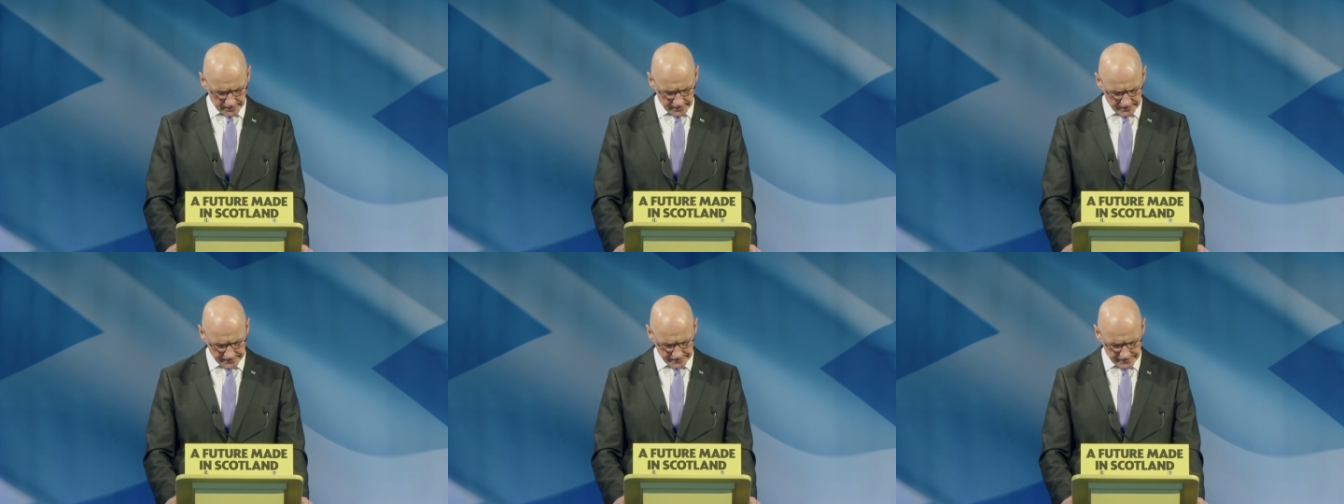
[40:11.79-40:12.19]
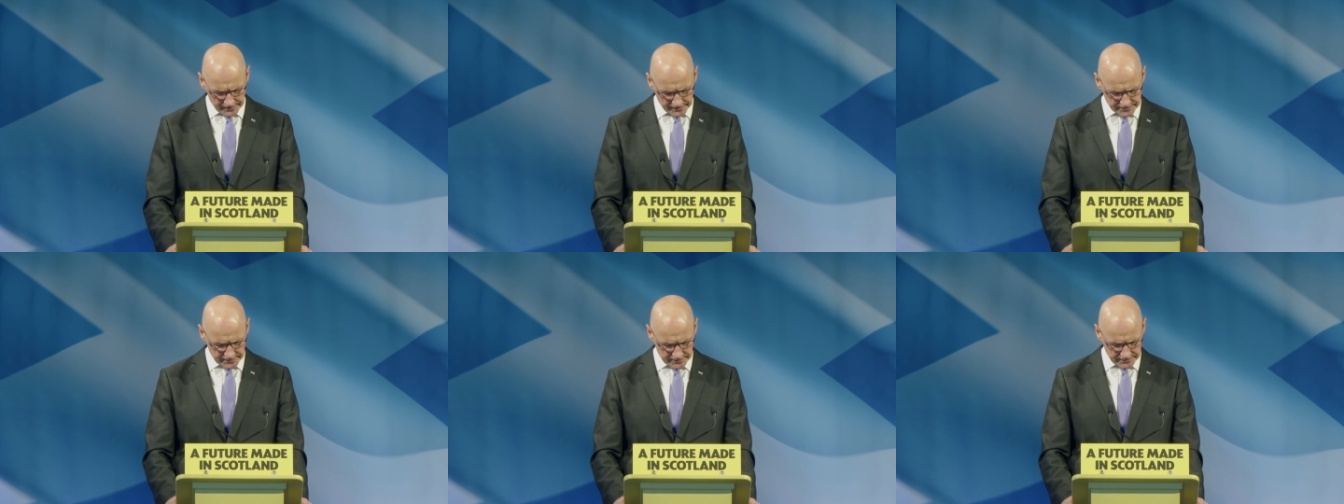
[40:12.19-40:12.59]
and
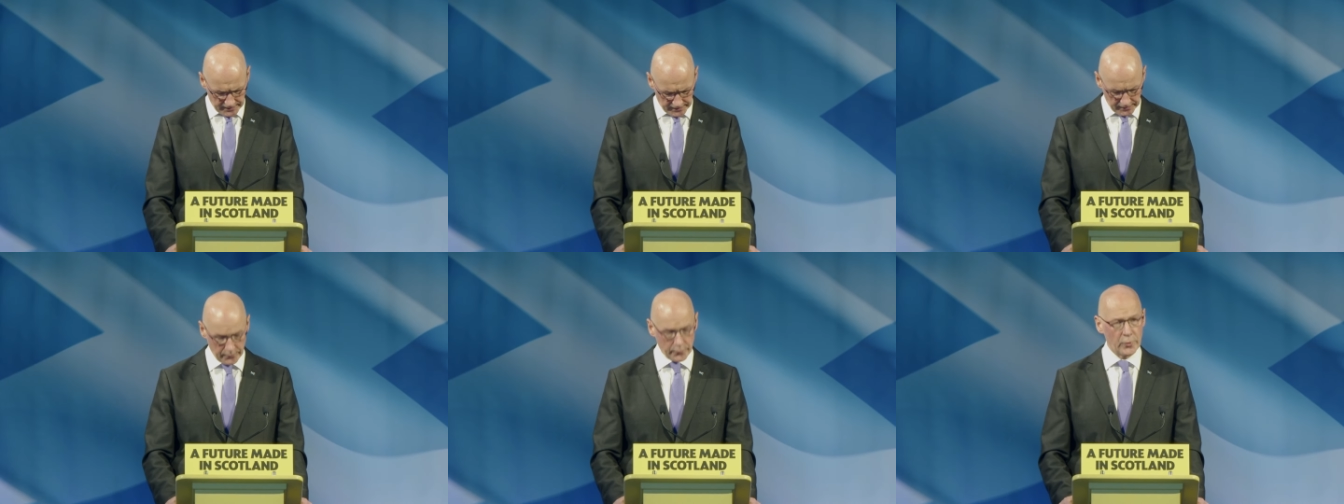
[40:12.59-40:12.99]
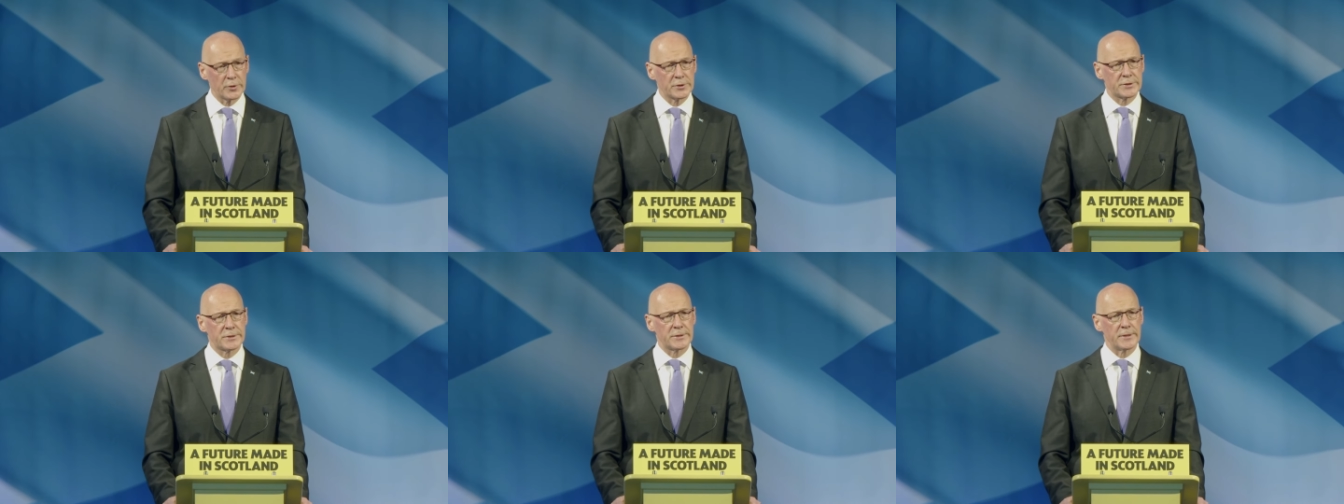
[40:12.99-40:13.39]
that's exactly
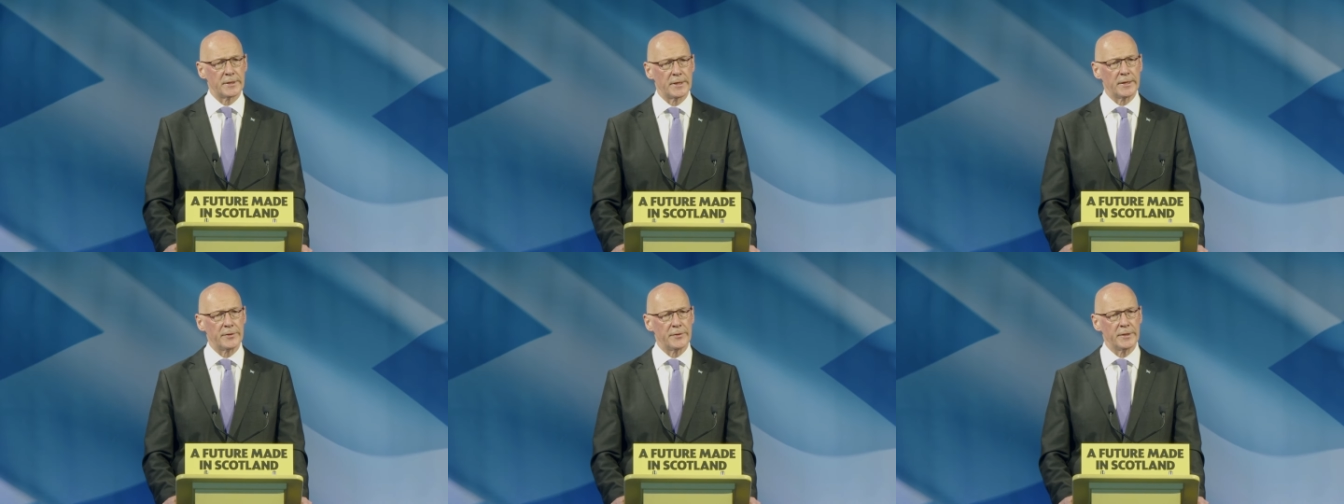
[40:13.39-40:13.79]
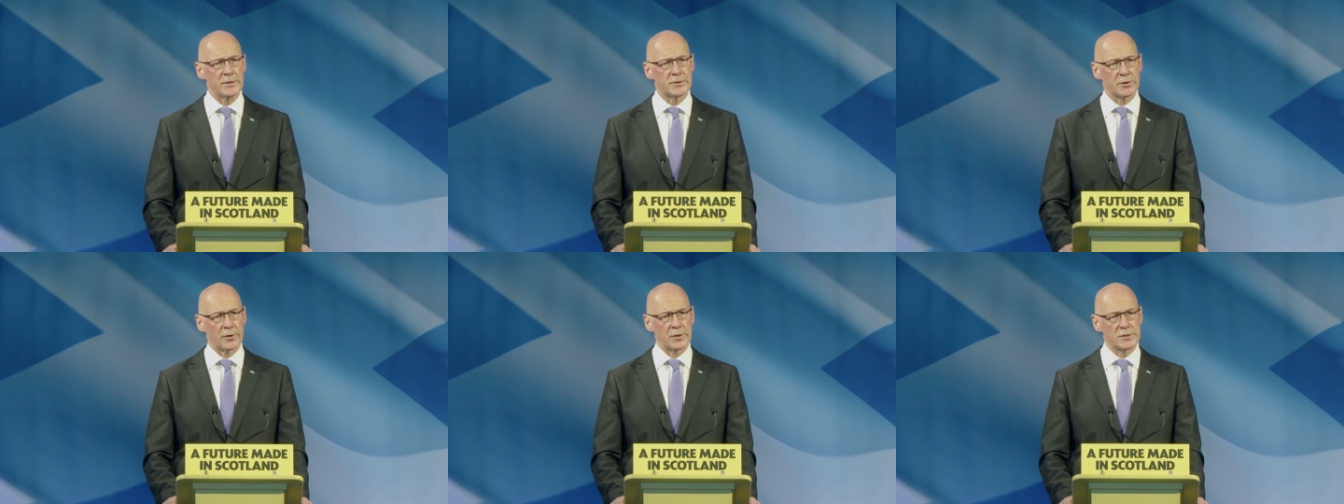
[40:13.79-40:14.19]
what the
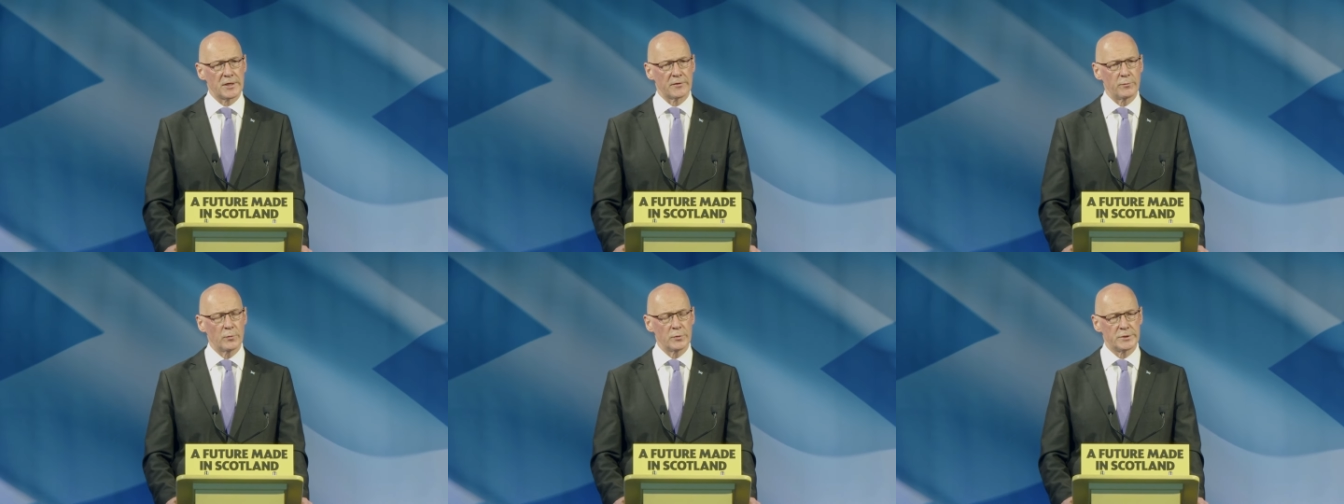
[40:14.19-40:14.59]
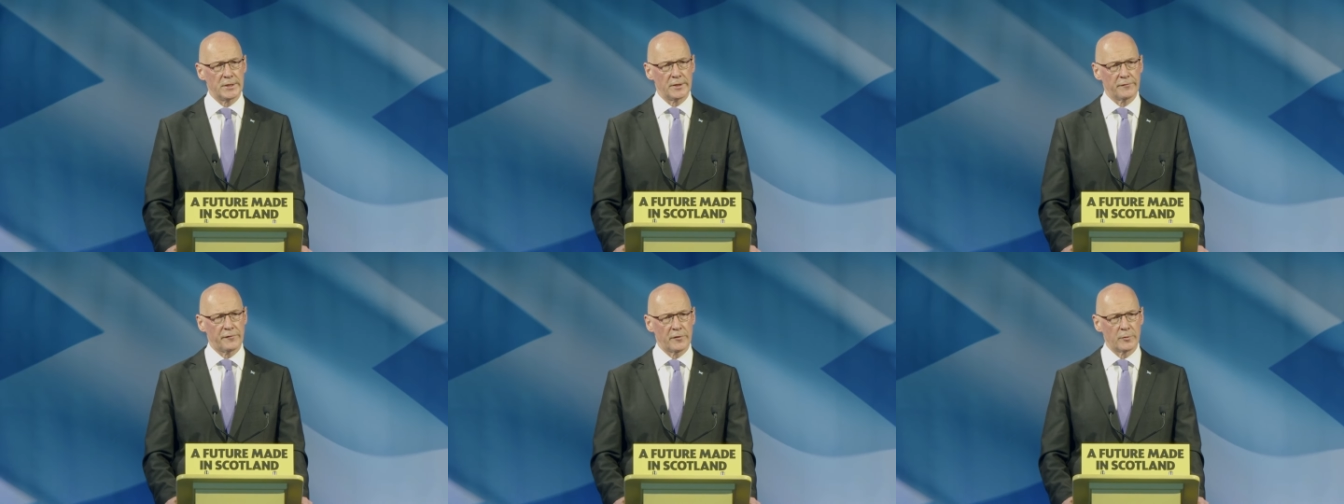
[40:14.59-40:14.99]
Scottish Government would
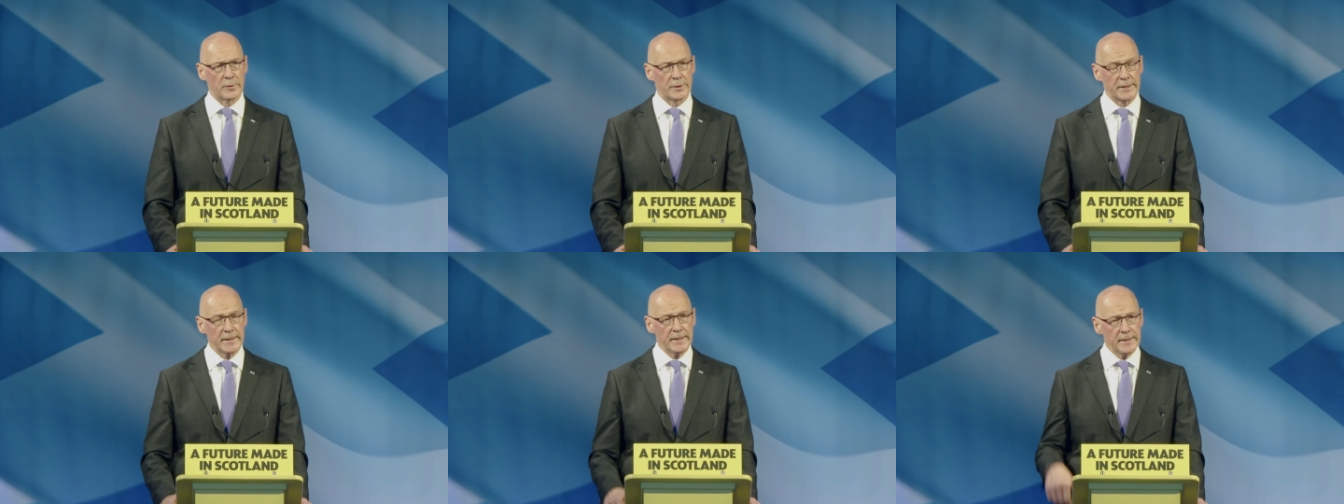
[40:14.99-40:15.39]
take forward